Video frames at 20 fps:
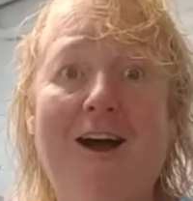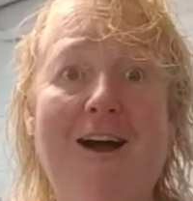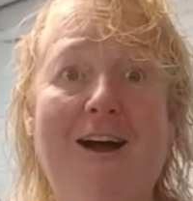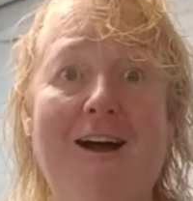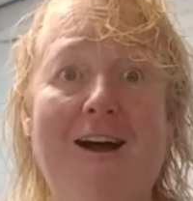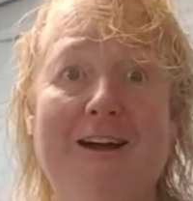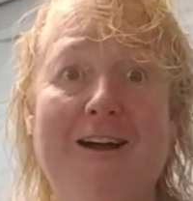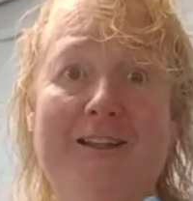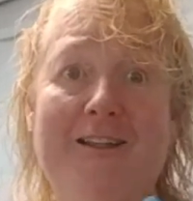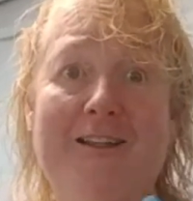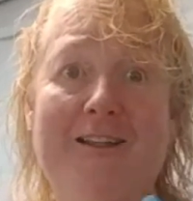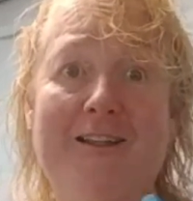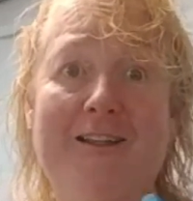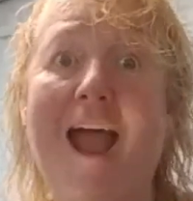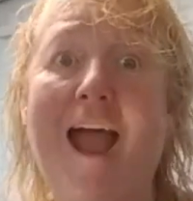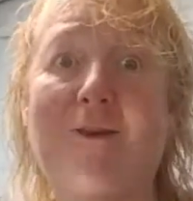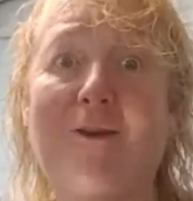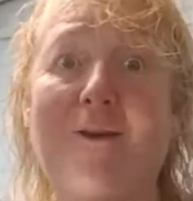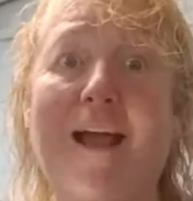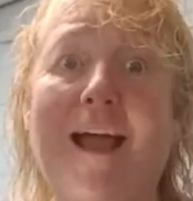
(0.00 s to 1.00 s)
on
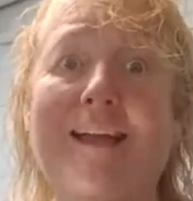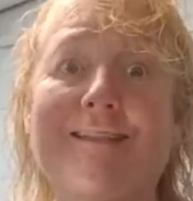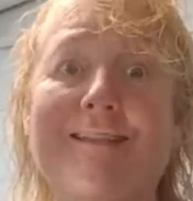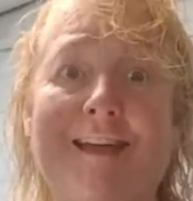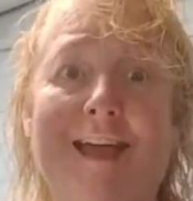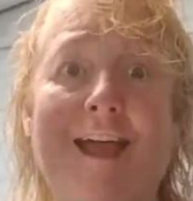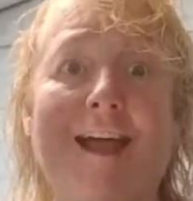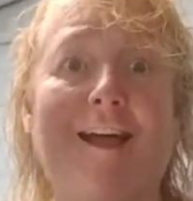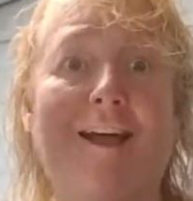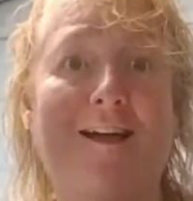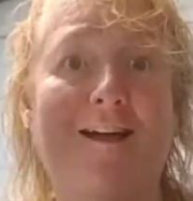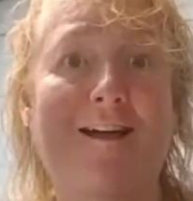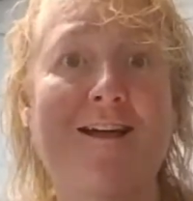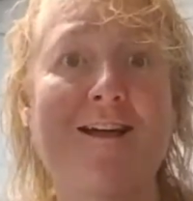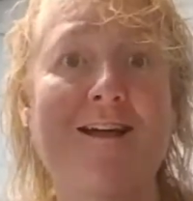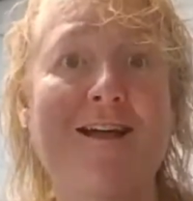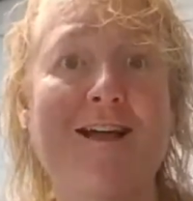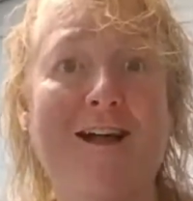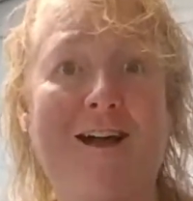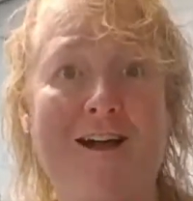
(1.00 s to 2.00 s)
that right there
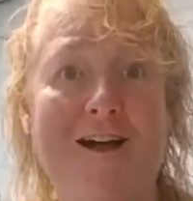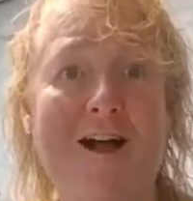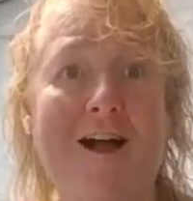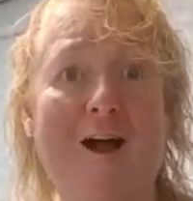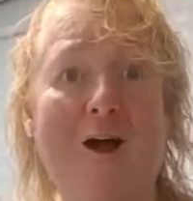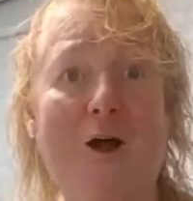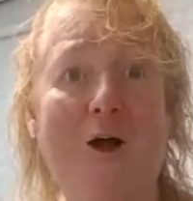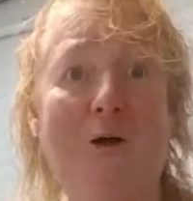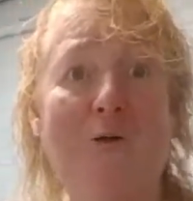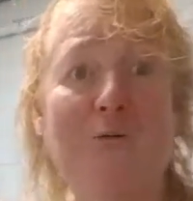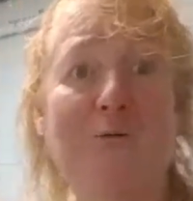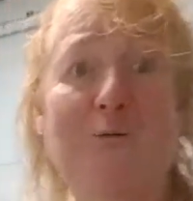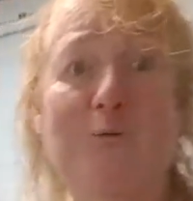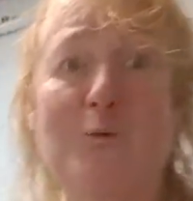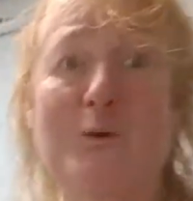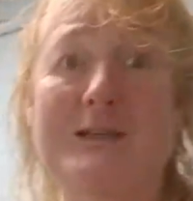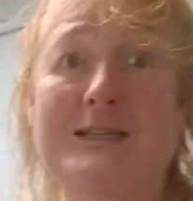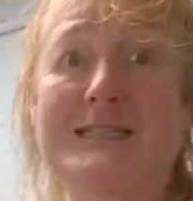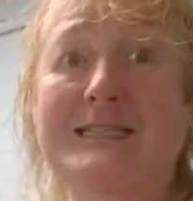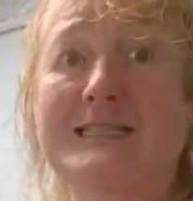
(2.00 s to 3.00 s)
with